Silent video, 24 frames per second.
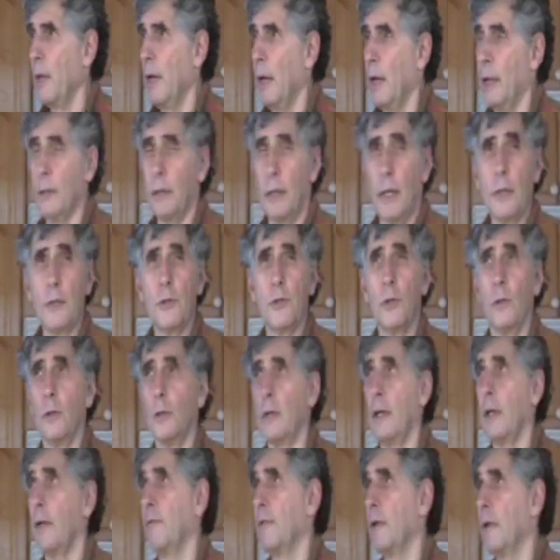unless you
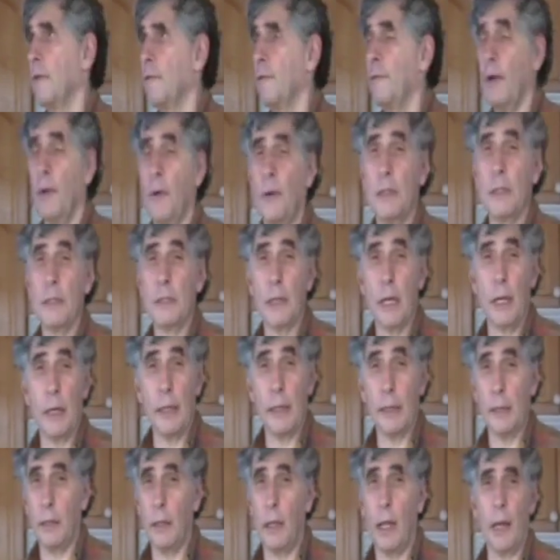live in a very sunny
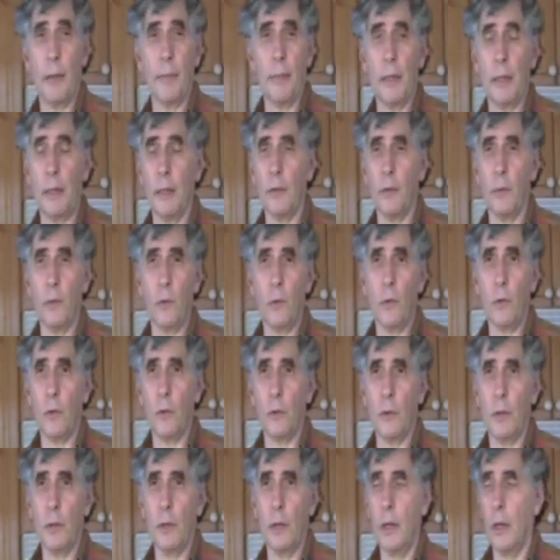climate in the
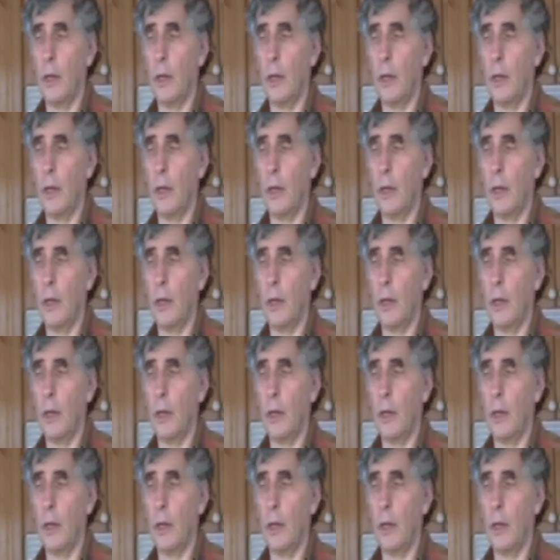world.